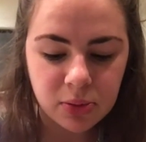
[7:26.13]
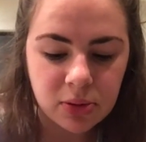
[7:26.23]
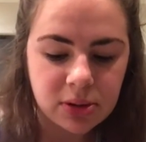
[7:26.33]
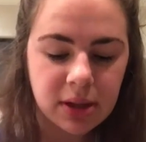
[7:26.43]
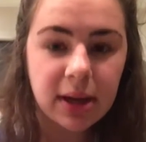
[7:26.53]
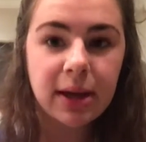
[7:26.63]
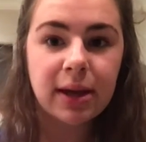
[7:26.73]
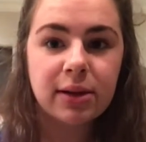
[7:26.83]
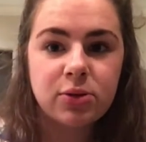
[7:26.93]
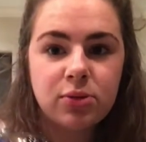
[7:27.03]
put
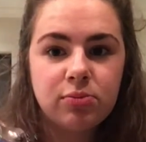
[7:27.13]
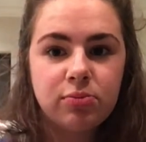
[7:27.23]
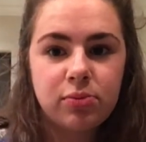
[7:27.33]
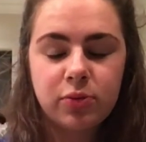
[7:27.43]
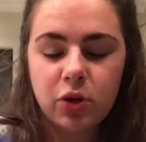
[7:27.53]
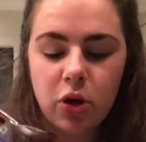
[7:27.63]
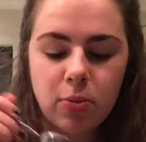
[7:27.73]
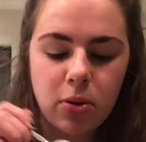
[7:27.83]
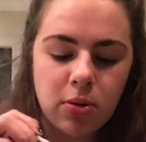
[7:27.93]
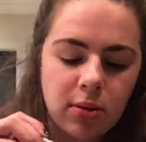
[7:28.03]
a dob.